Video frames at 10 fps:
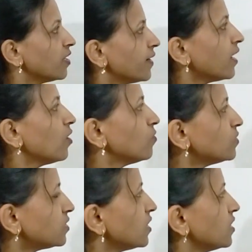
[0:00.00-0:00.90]
Now
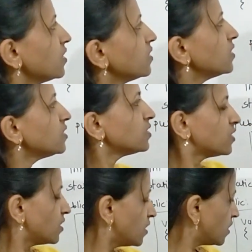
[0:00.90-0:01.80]
see,
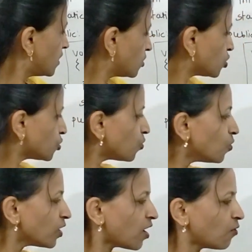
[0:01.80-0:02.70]
this
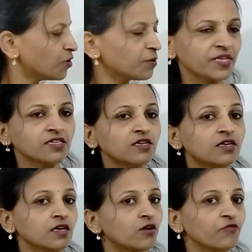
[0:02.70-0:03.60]
show count
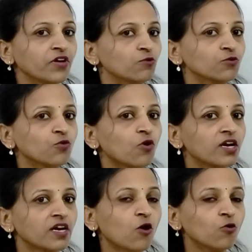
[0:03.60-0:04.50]
method, now we have to
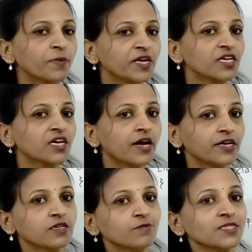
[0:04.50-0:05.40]
call how many
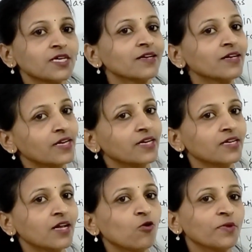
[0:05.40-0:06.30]
items are
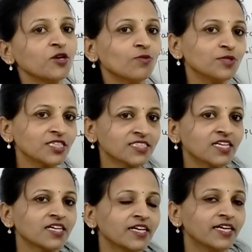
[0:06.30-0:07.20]
created, how many objects
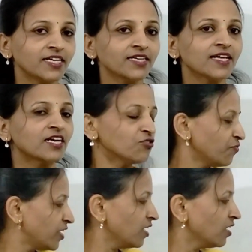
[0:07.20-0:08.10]
are created, that
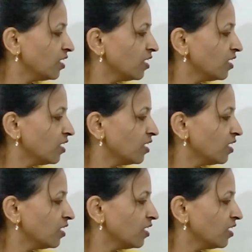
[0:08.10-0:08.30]
will